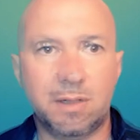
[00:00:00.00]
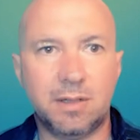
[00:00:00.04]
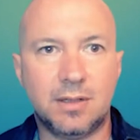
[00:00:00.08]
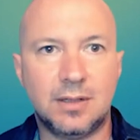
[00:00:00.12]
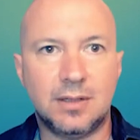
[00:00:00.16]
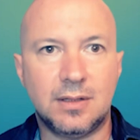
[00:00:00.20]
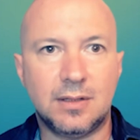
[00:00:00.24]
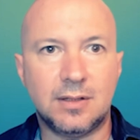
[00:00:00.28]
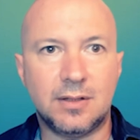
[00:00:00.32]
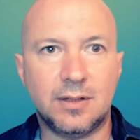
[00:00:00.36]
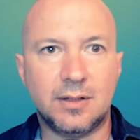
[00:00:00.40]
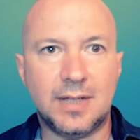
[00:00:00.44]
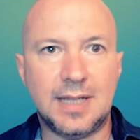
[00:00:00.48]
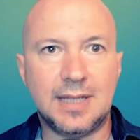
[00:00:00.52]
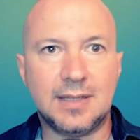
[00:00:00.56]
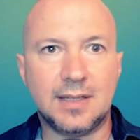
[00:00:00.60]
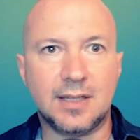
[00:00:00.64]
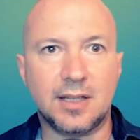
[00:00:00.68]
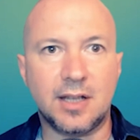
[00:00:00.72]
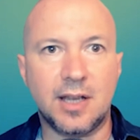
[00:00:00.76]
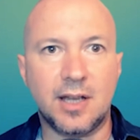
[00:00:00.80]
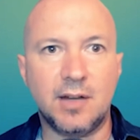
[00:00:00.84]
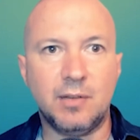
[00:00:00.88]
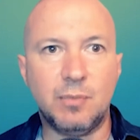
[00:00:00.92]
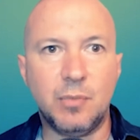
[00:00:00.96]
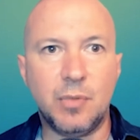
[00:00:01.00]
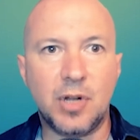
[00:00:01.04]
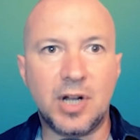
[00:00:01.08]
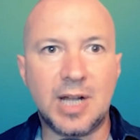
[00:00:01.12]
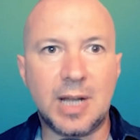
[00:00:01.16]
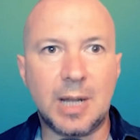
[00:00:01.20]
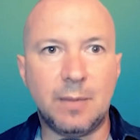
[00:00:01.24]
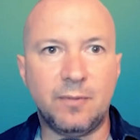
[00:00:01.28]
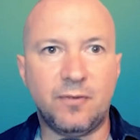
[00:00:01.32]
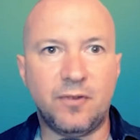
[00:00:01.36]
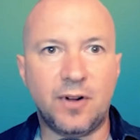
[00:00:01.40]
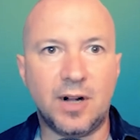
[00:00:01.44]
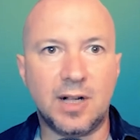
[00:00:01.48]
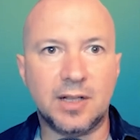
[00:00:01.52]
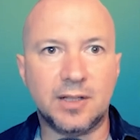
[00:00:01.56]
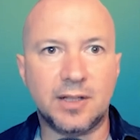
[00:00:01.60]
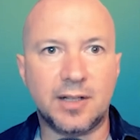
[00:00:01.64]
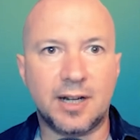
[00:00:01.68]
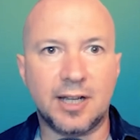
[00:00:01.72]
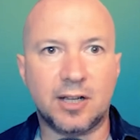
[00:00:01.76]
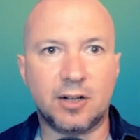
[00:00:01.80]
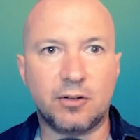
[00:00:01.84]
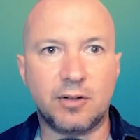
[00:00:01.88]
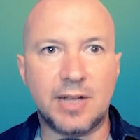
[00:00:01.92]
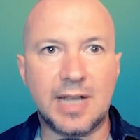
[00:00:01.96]
So here's a kind of mock-up file that
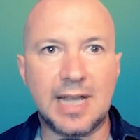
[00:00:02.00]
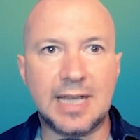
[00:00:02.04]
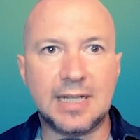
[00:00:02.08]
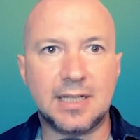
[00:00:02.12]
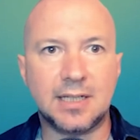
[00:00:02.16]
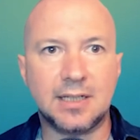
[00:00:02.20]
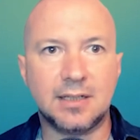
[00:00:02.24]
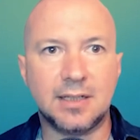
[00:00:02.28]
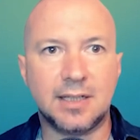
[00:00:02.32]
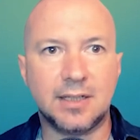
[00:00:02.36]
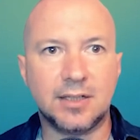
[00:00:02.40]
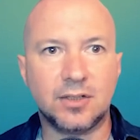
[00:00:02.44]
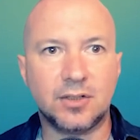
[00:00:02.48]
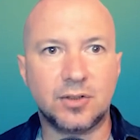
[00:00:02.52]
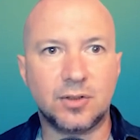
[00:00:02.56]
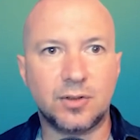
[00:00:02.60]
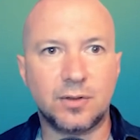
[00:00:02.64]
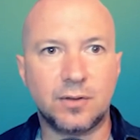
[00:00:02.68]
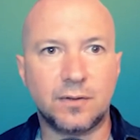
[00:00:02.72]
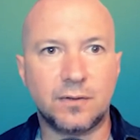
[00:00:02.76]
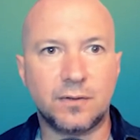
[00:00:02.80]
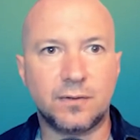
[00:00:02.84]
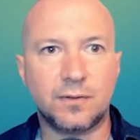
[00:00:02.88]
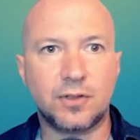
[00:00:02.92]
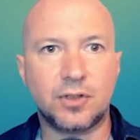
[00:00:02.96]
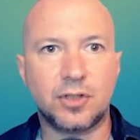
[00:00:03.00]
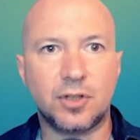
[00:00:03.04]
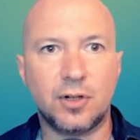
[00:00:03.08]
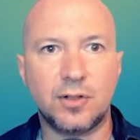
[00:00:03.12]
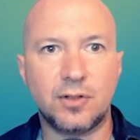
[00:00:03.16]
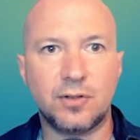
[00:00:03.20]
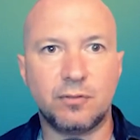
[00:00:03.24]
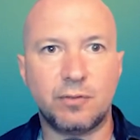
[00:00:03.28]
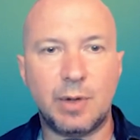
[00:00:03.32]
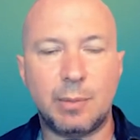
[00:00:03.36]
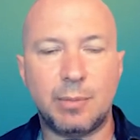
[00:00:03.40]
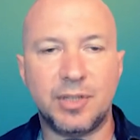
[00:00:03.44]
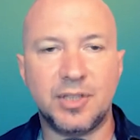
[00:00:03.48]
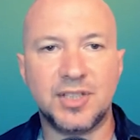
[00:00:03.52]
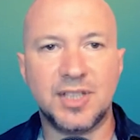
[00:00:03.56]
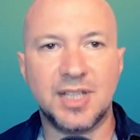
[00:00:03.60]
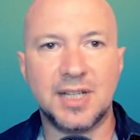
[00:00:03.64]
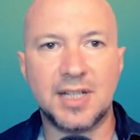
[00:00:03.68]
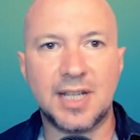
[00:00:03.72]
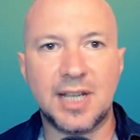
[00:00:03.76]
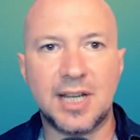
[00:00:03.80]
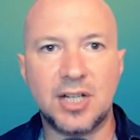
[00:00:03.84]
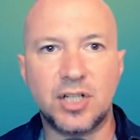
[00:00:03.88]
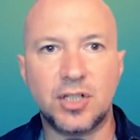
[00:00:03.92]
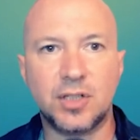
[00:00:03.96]
I created that sort of shows a
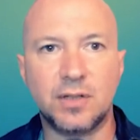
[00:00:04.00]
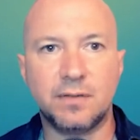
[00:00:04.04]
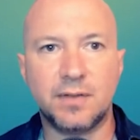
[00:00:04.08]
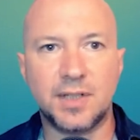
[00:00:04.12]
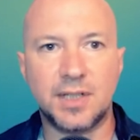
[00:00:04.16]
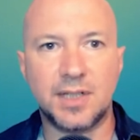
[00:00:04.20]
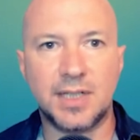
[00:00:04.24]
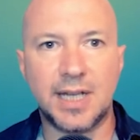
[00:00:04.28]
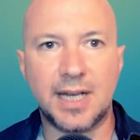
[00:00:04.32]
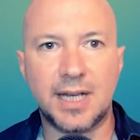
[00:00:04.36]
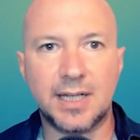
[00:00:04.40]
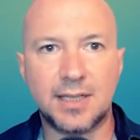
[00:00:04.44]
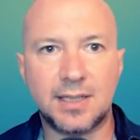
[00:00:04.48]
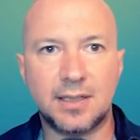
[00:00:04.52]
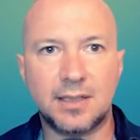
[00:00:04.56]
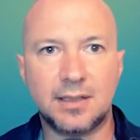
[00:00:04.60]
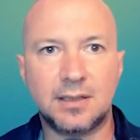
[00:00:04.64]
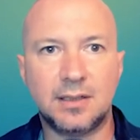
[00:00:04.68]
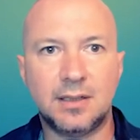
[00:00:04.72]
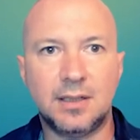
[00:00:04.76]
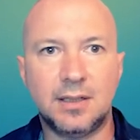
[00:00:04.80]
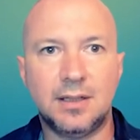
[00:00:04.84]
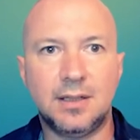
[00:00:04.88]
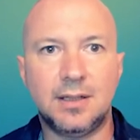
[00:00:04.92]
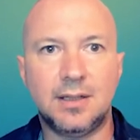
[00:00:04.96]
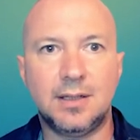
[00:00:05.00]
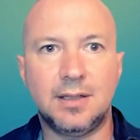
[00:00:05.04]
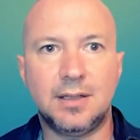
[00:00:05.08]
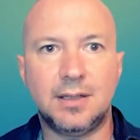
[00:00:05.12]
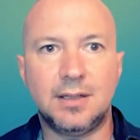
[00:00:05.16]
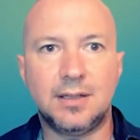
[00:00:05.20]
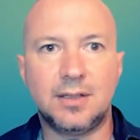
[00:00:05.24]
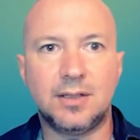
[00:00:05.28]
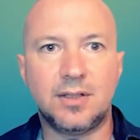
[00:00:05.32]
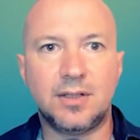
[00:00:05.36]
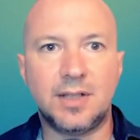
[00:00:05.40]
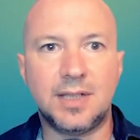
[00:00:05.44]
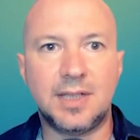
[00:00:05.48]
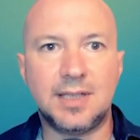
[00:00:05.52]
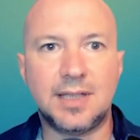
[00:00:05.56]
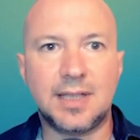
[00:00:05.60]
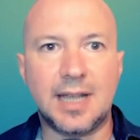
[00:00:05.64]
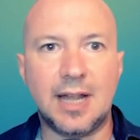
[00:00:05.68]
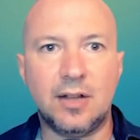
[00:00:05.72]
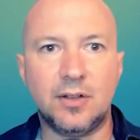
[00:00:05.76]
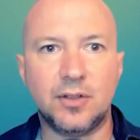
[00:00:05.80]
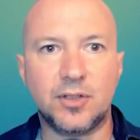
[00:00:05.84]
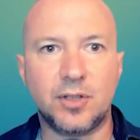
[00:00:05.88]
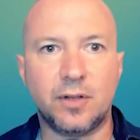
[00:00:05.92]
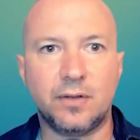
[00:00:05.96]
representation of the data. So these
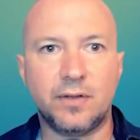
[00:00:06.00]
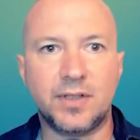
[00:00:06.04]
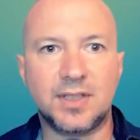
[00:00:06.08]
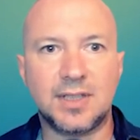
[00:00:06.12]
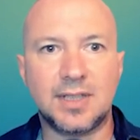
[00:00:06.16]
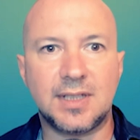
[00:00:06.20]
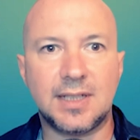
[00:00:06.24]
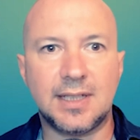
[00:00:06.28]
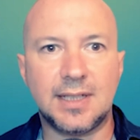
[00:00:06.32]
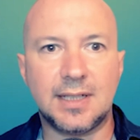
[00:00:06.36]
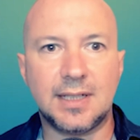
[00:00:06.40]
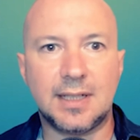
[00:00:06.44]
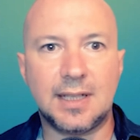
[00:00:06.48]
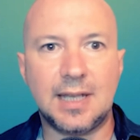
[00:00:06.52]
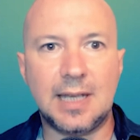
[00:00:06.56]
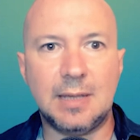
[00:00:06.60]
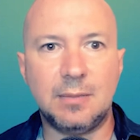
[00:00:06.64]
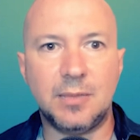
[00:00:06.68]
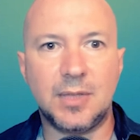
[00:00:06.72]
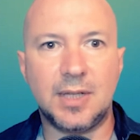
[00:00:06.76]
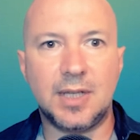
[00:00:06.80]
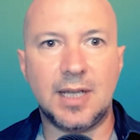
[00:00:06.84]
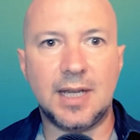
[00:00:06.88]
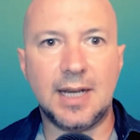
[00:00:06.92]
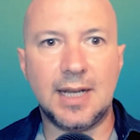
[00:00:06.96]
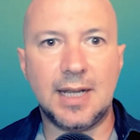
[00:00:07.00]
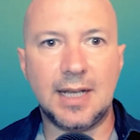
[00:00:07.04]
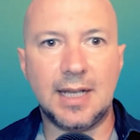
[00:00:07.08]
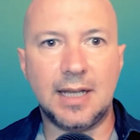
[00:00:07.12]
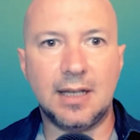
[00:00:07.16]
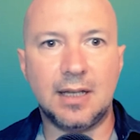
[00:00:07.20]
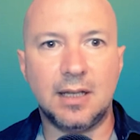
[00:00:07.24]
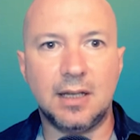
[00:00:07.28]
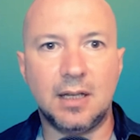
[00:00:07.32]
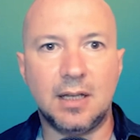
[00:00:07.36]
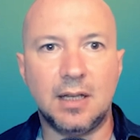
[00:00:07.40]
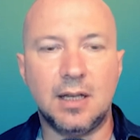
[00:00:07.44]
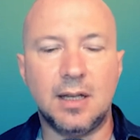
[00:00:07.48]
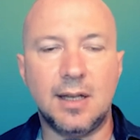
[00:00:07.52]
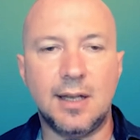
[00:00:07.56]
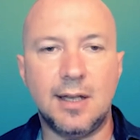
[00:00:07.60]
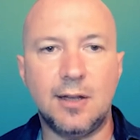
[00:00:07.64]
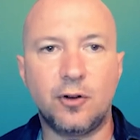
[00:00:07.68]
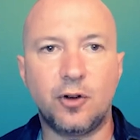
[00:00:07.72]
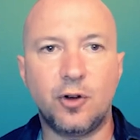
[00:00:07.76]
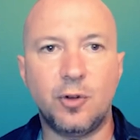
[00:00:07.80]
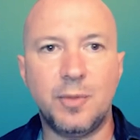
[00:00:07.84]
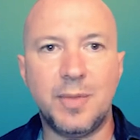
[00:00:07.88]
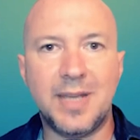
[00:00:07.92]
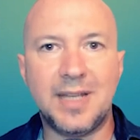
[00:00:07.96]
counts obviously keep getting
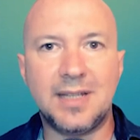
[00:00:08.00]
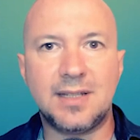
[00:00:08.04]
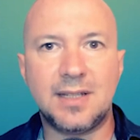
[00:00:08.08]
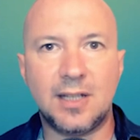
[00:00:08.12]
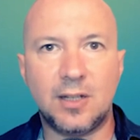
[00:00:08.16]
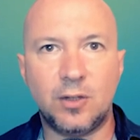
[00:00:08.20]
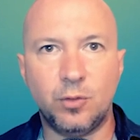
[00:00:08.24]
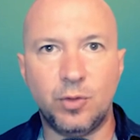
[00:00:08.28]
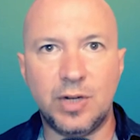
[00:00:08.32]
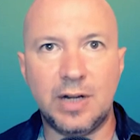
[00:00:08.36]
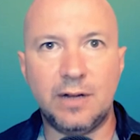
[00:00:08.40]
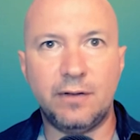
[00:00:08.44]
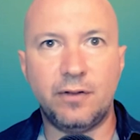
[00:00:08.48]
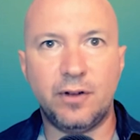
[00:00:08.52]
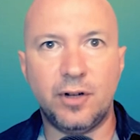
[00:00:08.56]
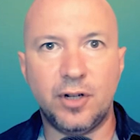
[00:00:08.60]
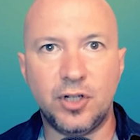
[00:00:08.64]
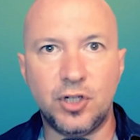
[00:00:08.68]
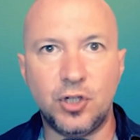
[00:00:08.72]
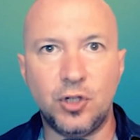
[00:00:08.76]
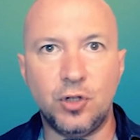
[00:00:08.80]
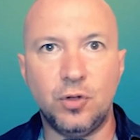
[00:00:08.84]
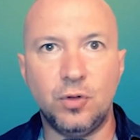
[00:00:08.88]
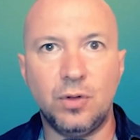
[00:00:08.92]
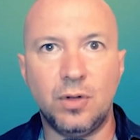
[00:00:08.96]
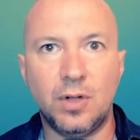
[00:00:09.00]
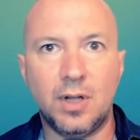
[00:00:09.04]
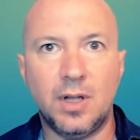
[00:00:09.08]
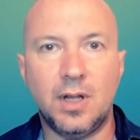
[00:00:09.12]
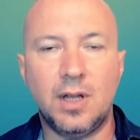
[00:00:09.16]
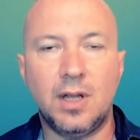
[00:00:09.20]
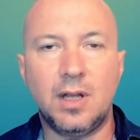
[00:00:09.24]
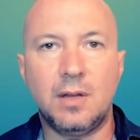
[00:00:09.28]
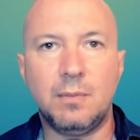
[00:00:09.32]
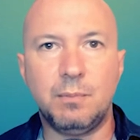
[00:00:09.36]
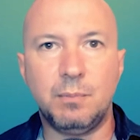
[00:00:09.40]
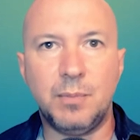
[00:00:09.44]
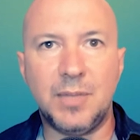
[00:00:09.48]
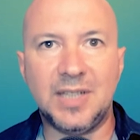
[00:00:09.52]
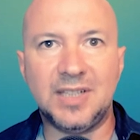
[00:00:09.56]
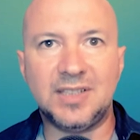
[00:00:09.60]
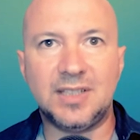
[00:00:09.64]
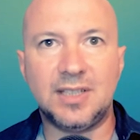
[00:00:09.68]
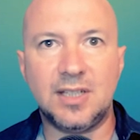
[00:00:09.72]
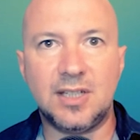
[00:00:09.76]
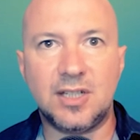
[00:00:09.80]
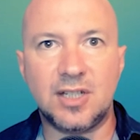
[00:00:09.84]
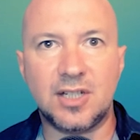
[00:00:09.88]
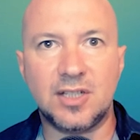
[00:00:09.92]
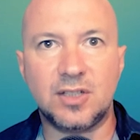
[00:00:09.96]
incremented whenever a new
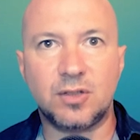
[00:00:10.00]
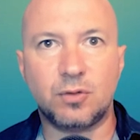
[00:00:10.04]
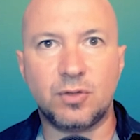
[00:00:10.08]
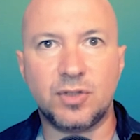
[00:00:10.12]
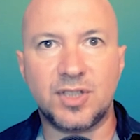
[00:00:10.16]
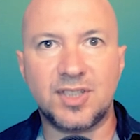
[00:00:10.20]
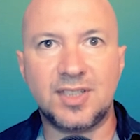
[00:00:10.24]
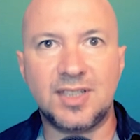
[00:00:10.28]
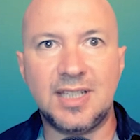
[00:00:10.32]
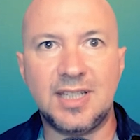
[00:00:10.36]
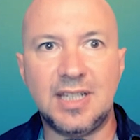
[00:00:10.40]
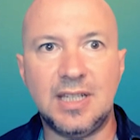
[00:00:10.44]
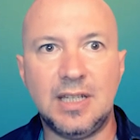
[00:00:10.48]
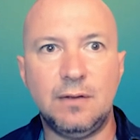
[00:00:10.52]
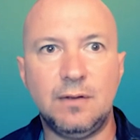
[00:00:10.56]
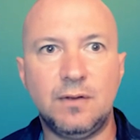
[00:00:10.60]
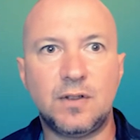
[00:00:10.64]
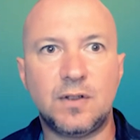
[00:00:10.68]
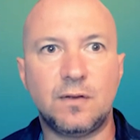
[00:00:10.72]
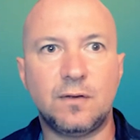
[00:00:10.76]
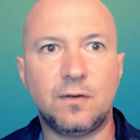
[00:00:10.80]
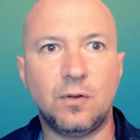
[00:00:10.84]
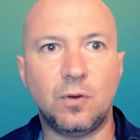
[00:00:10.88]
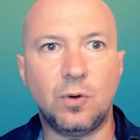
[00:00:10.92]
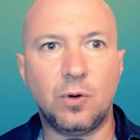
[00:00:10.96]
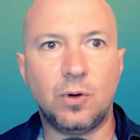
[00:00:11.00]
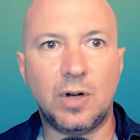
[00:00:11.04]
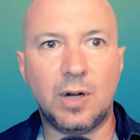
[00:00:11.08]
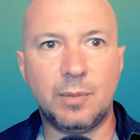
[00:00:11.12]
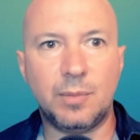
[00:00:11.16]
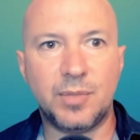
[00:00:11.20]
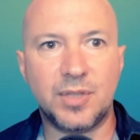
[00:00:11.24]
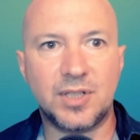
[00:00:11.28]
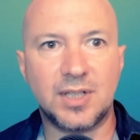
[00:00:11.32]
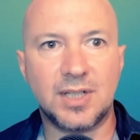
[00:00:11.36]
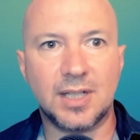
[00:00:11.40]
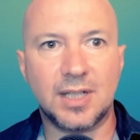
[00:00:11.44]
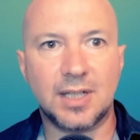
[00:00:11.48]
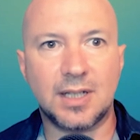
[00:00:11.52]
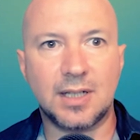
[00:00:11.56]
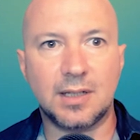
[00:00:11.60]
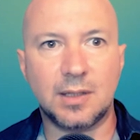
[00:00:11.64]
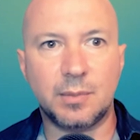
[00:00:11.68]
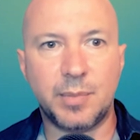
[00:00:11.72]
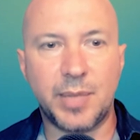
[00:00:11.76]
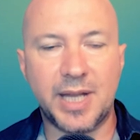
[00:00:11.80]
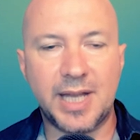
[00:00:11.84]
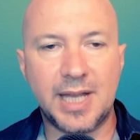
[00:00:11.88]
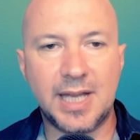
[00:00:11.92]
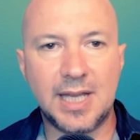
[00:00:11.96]
message is received for a particular
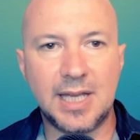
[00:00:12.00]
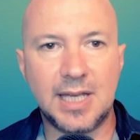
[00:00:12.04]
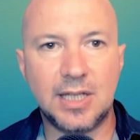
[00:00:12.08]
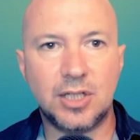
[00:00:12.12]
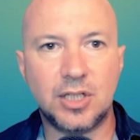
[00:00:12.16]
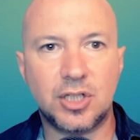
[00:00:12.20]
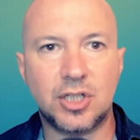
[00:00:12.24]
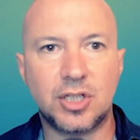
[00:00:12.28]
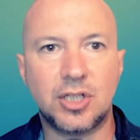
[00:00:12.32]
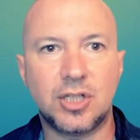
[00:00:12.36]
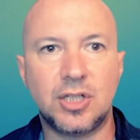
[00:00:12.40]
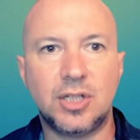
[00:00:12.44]
page.